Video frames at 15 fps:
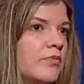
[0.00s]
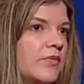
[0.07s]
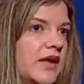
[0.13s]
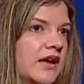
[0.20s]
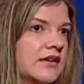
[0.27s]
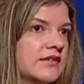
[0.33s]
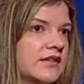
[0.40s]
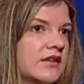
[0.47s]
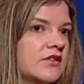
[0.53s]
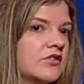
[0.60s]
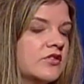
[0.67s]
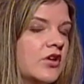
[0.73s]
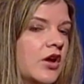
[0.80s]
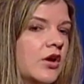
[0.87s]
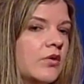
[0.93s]
mix. And
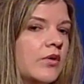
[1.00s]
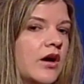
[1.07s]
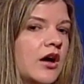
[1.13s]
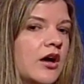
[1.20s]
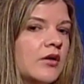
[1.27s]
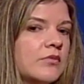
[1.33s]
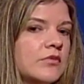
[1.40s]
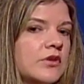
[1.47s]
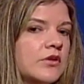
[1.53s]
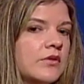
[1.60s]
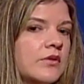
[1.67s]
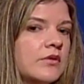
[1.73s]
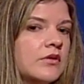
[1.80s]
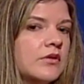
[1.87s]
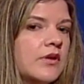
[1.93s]
so
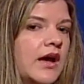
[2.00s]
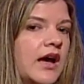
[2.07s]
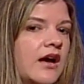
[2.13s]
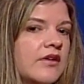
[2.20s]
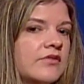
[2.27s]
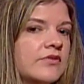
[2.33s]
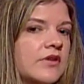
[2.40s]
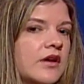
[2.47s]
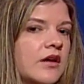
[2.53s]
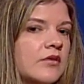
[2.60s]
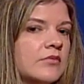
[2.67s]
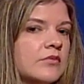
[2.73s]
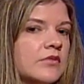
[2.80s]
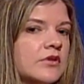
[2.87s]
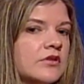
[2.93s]
you have
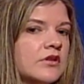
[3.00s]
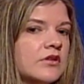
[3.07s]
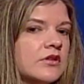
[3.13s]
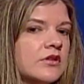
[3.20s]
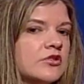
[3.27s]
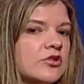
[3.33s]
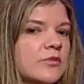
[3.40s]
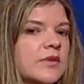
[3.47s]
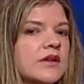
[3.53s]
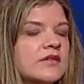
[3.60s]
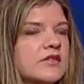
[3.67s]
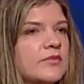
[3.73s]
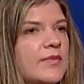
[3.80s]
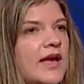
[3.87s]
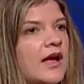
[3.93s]
a
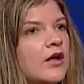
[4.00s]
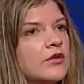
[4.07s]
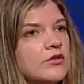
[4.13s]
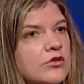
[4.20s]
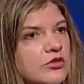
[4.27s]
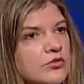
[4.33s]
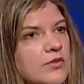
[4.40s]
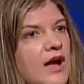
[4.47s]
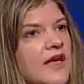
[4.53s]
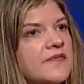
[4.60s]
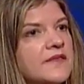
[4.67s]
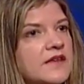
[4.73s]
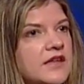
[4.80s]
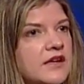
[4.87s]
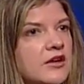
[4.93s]
tremendous amount throughout
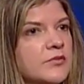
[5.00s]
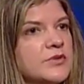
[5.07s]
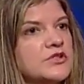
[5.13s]
the year,